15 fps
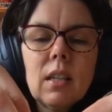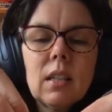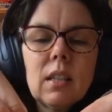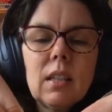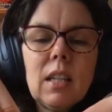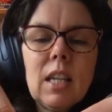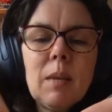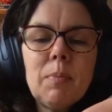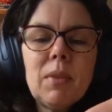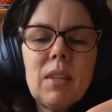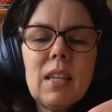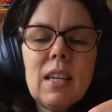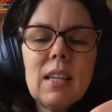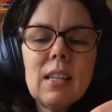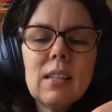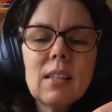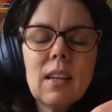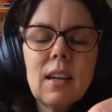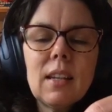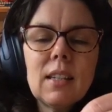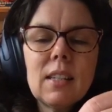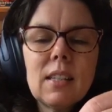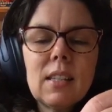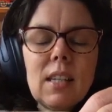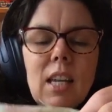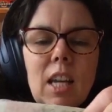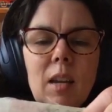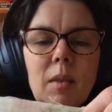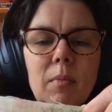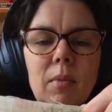keep the inside
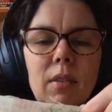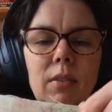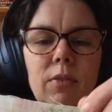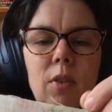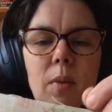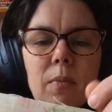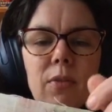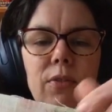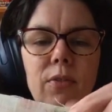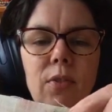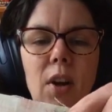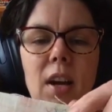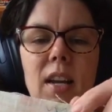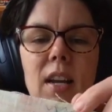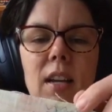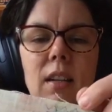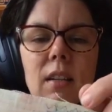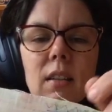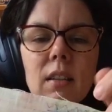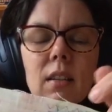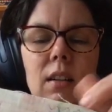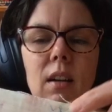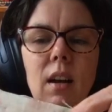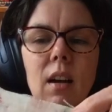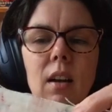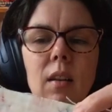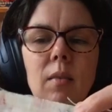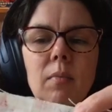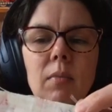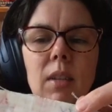seam from fraying.
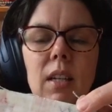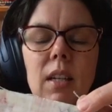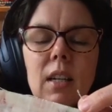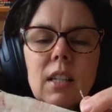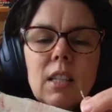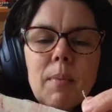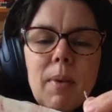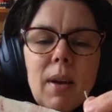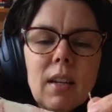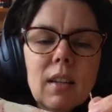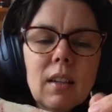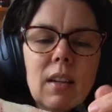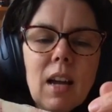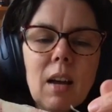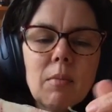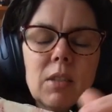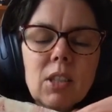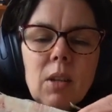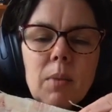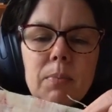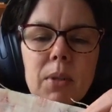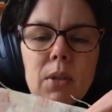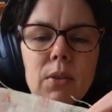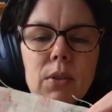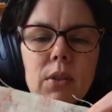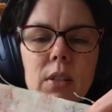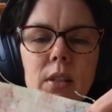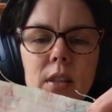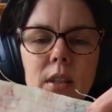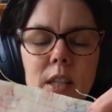Um, depending on how much
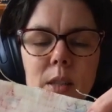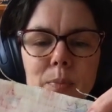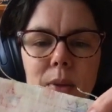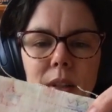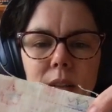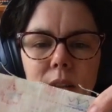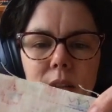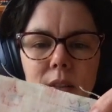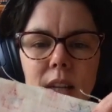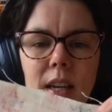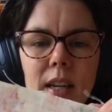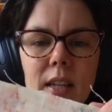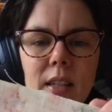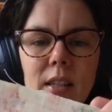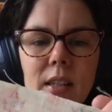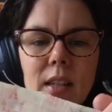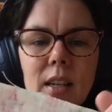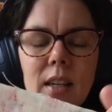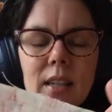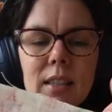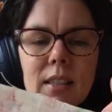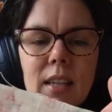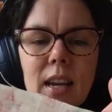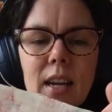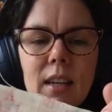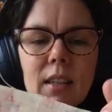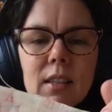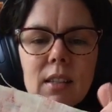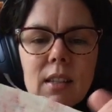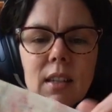abuse this pillowcase
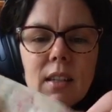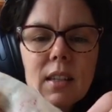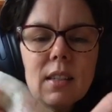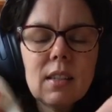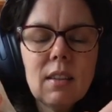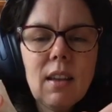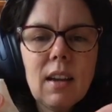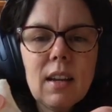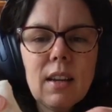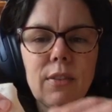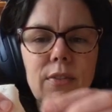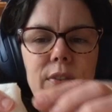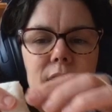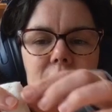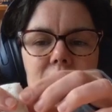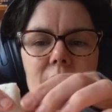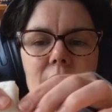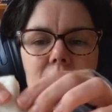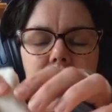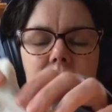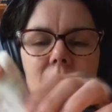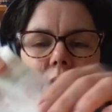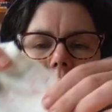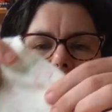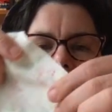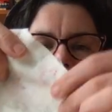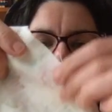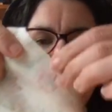takes in its life, um,